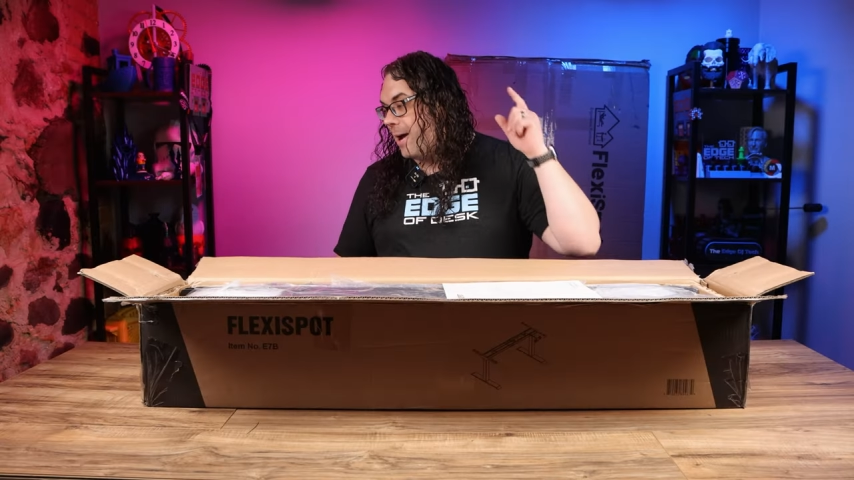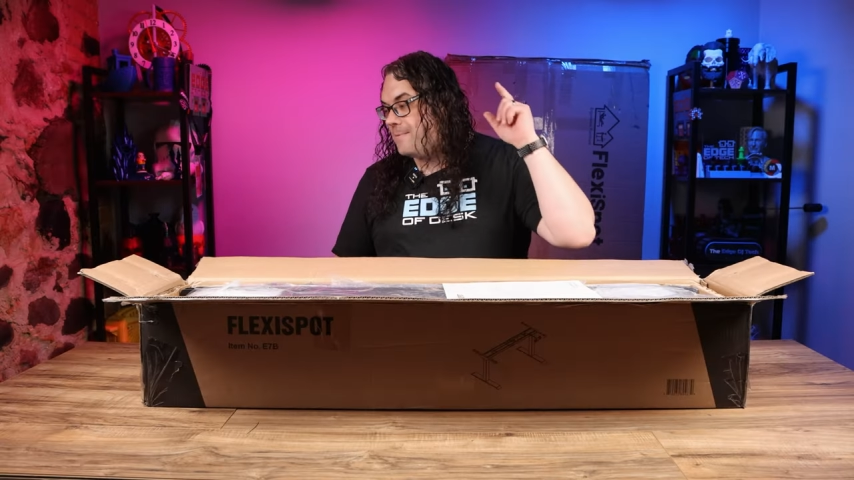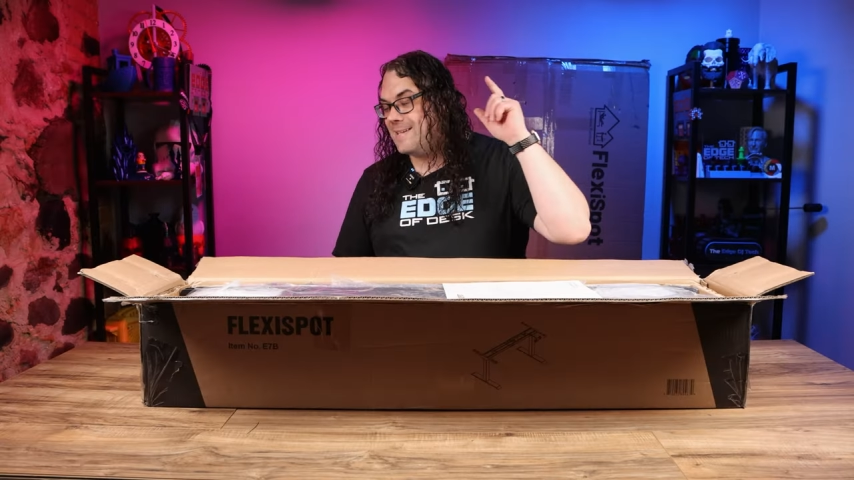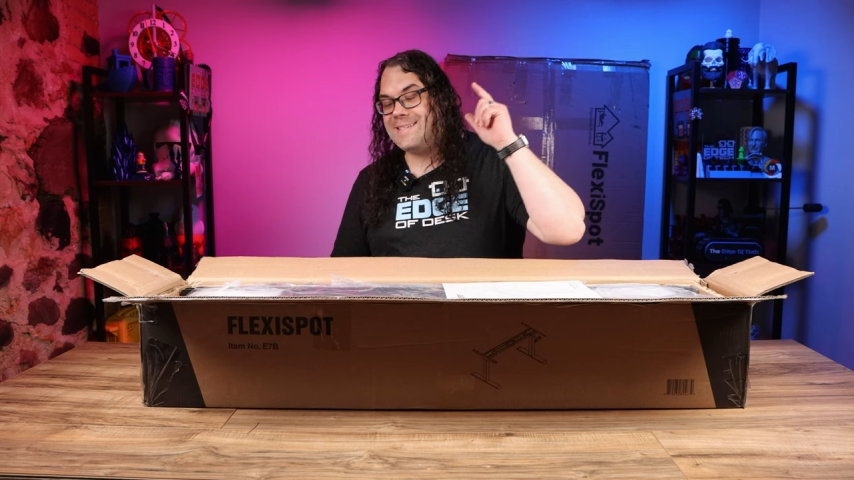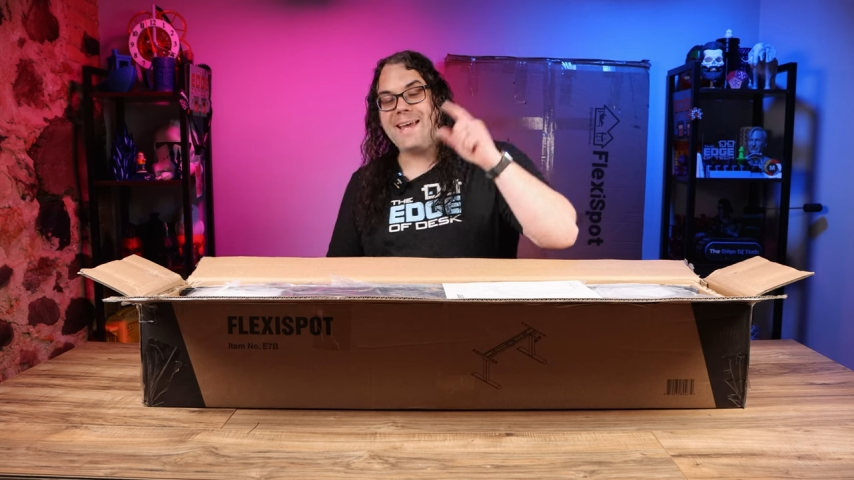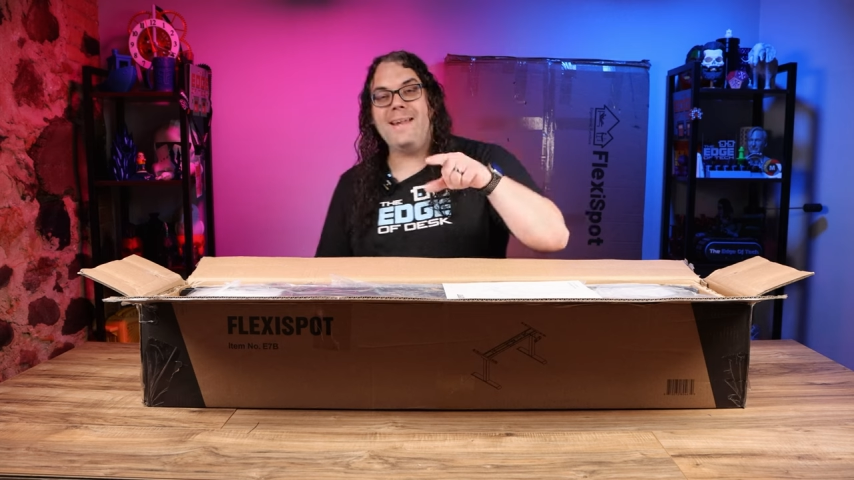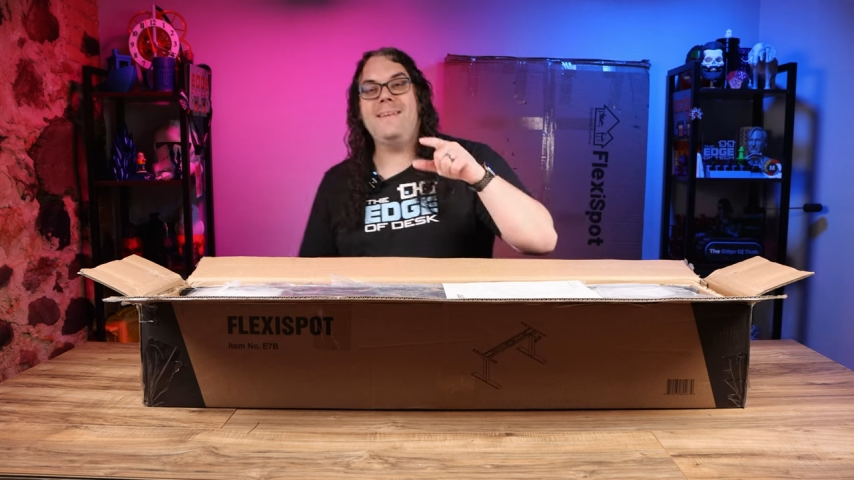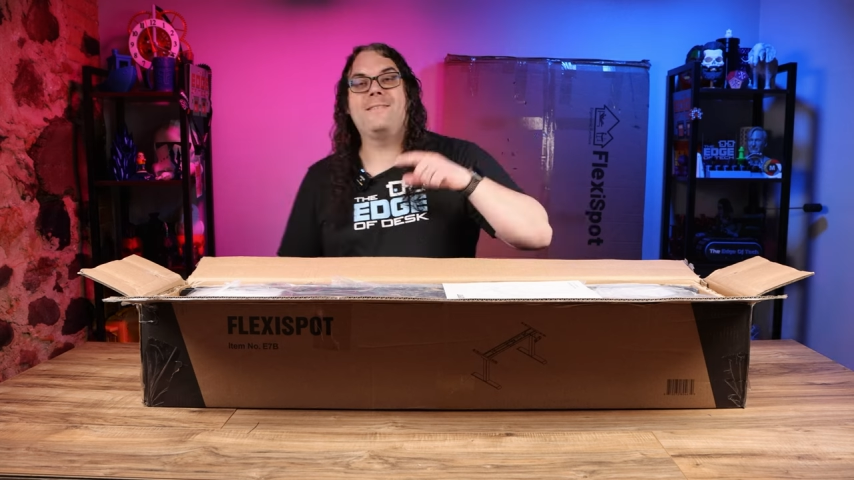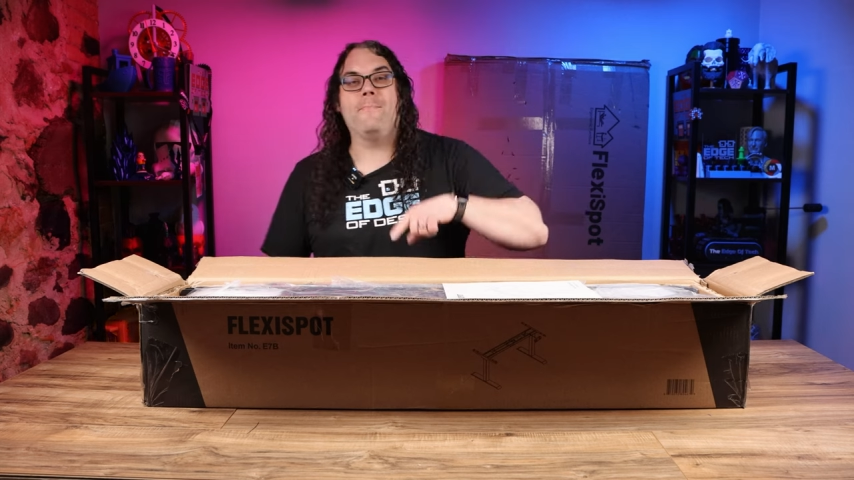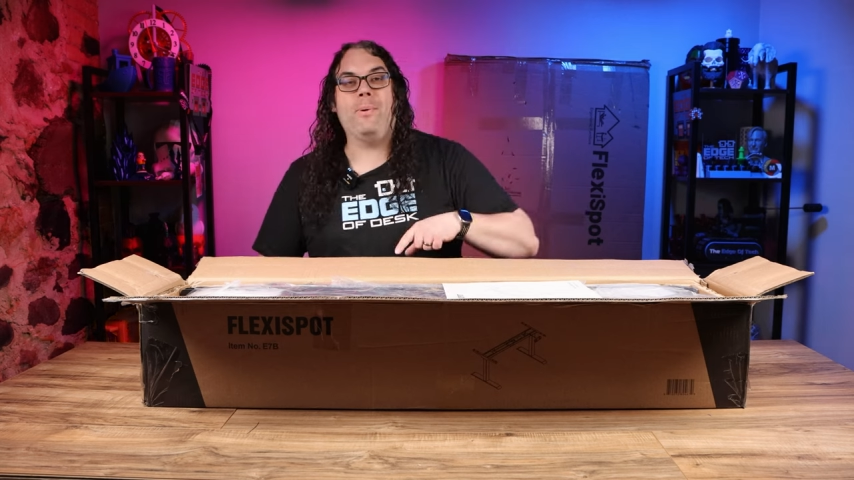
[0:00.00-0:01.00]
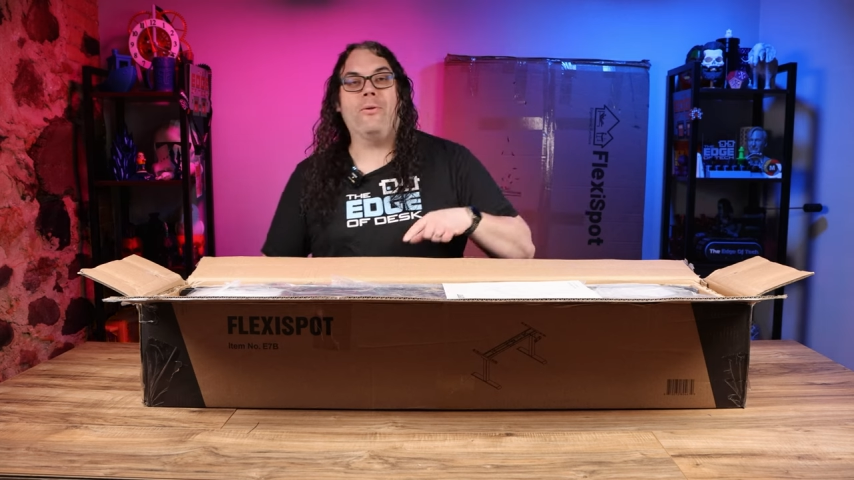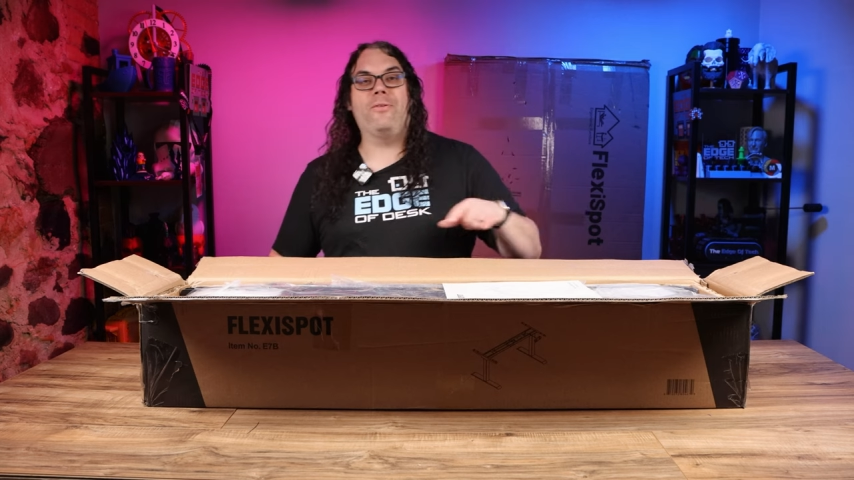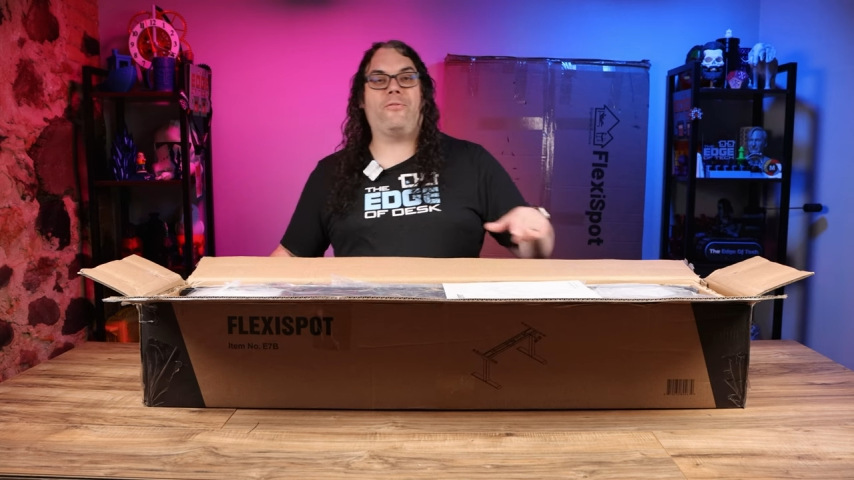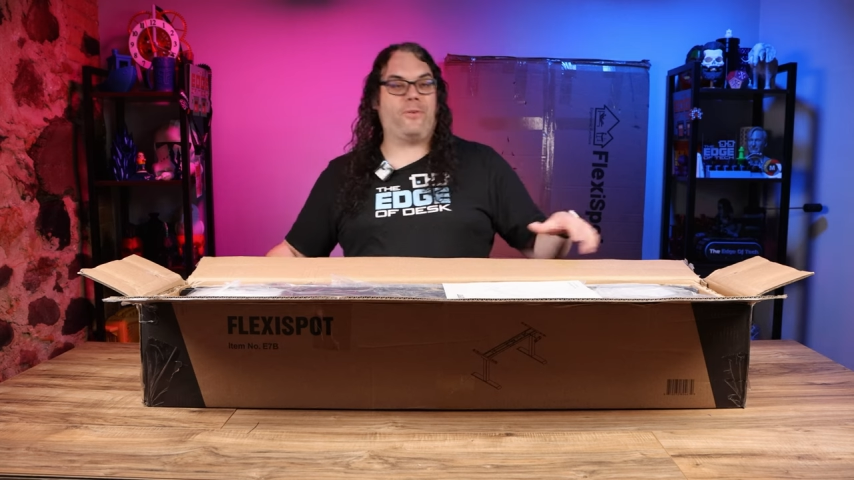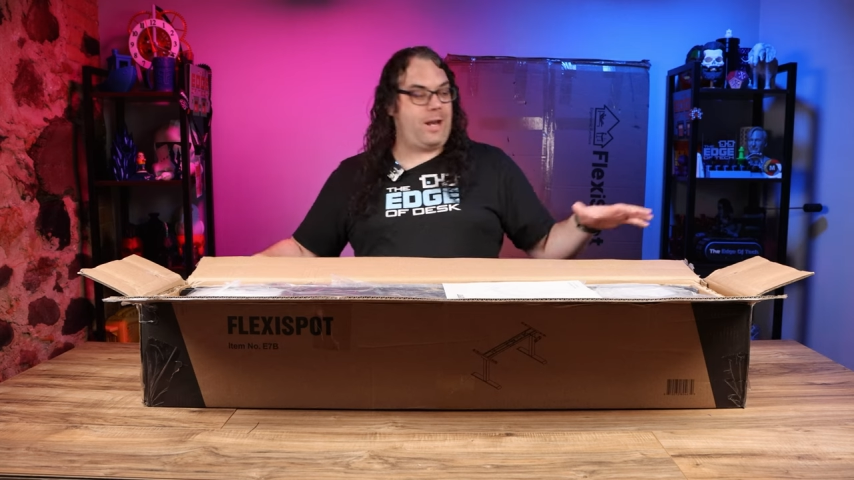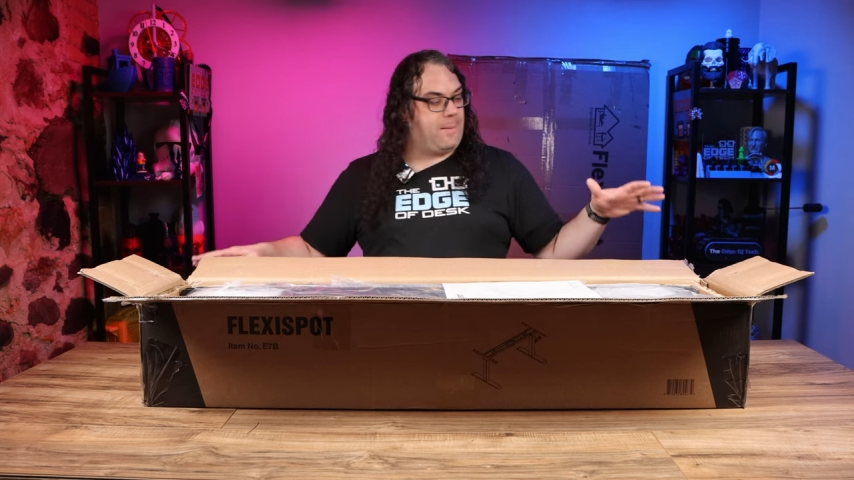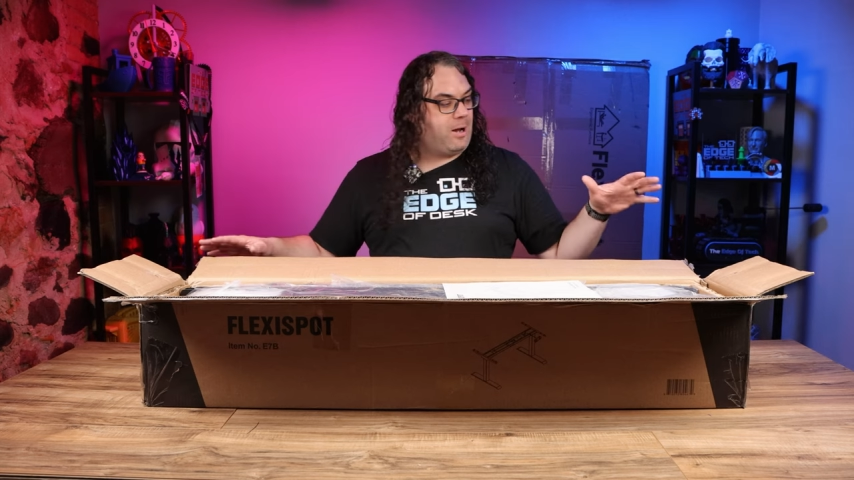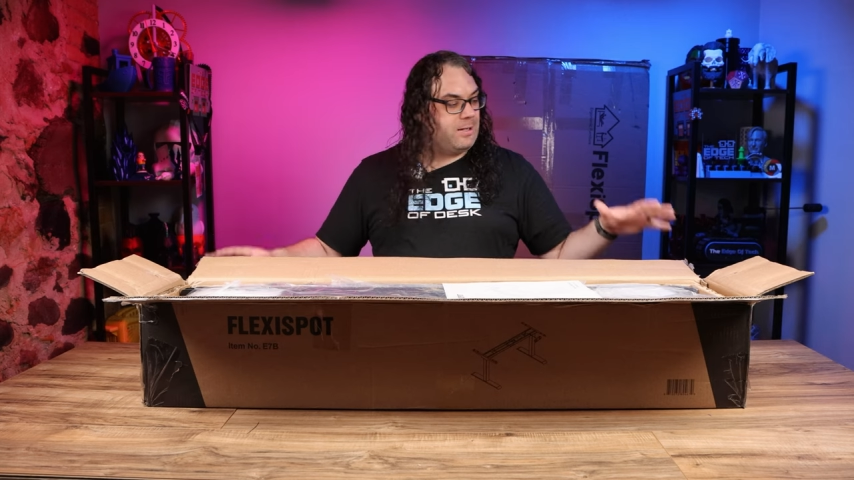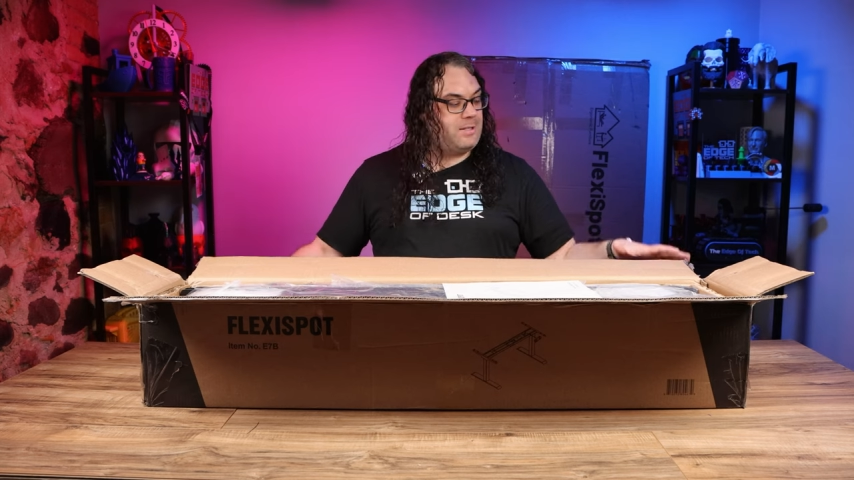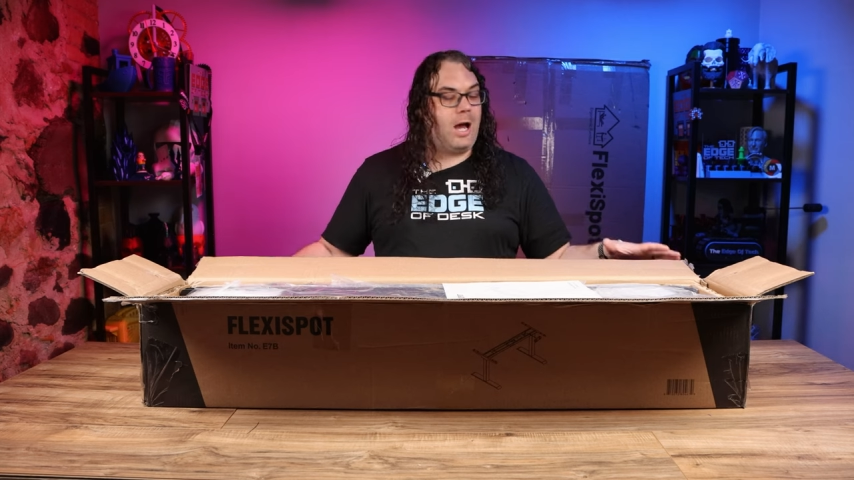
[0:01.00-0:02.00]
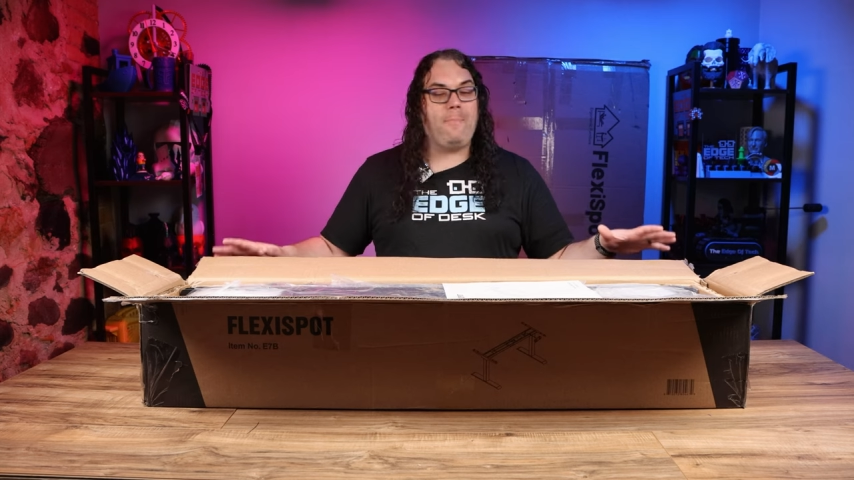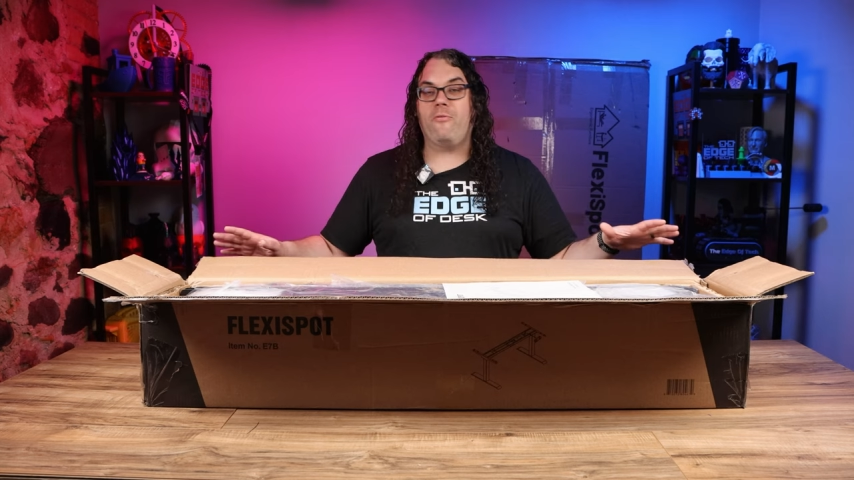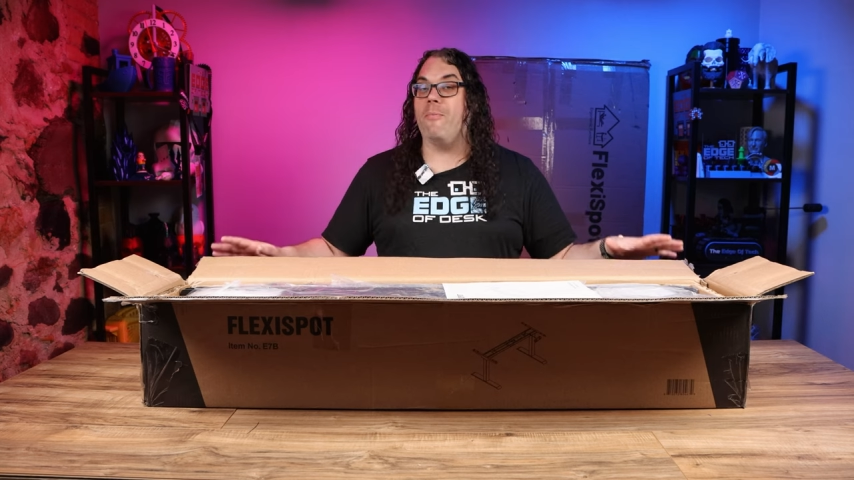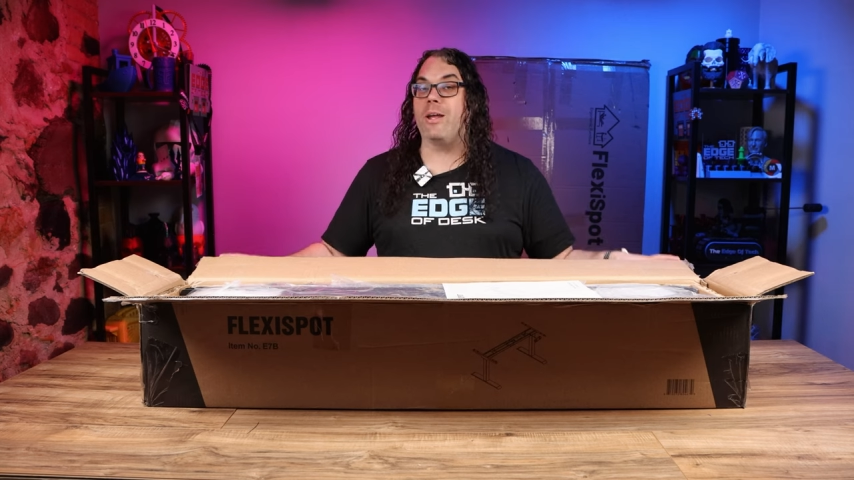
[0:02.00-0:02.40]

I'm decided to build the frame on top of